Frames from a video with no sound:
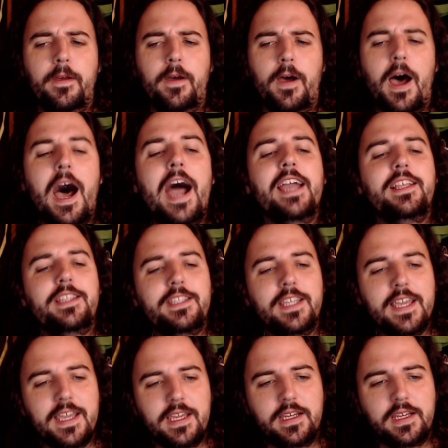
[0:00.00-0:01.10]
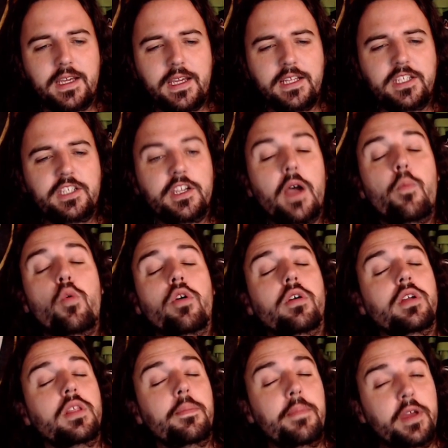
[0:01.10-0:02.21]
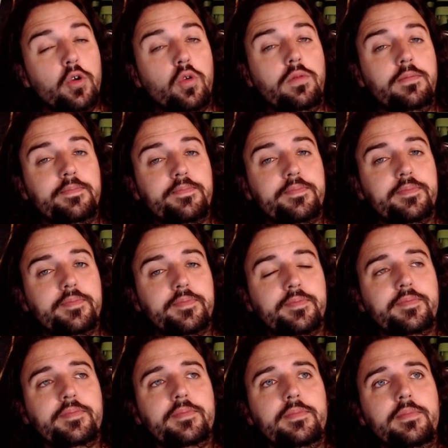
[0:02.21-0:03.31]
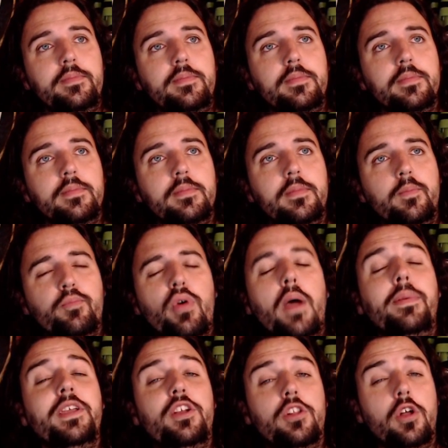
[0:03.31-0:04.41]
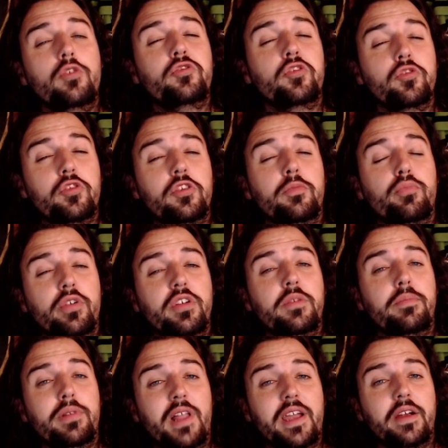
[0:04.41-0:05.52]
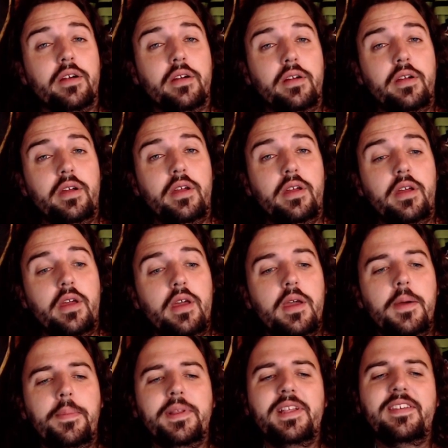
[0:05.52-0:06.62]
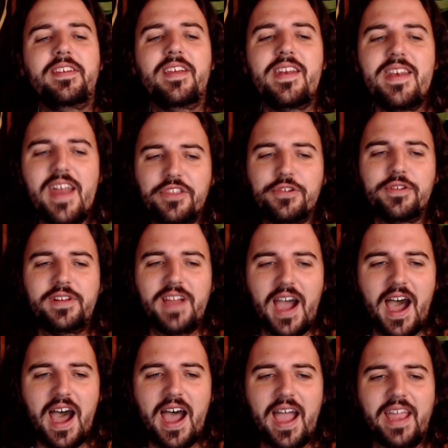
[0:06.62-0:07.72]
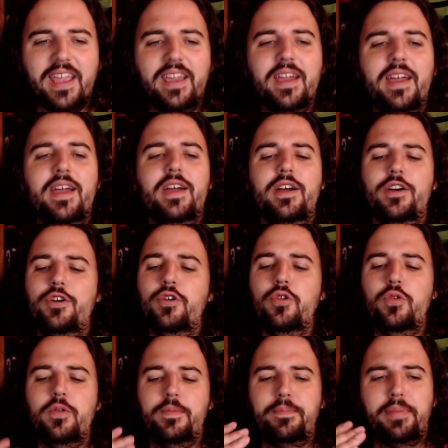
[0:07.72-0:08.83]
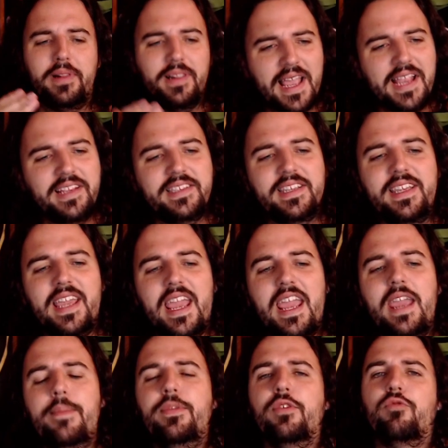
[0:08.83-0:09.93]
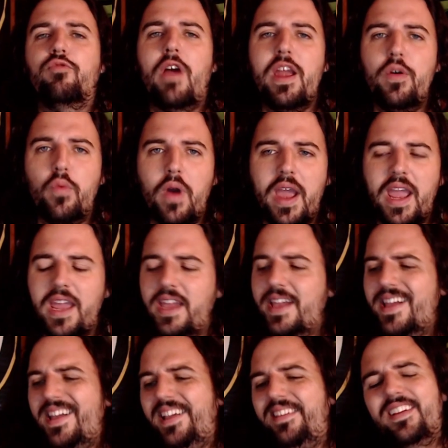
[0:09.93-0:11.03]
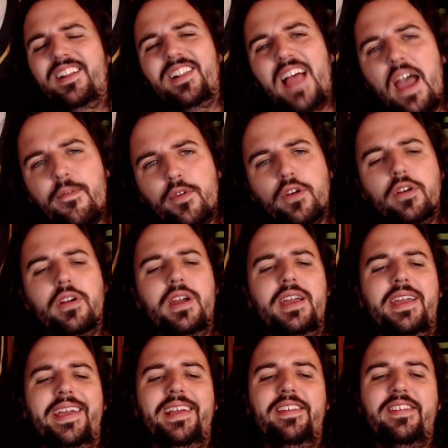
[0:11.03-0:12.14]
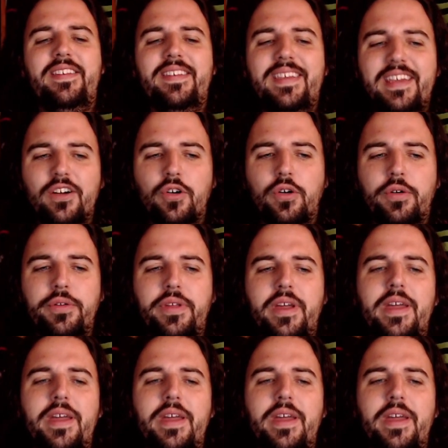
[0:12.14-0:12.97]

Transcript: I think he's somewhere in the middle. Probably closer to the brilliant player. But this is another guy who plays the game the right way. He's clever. He's skilled.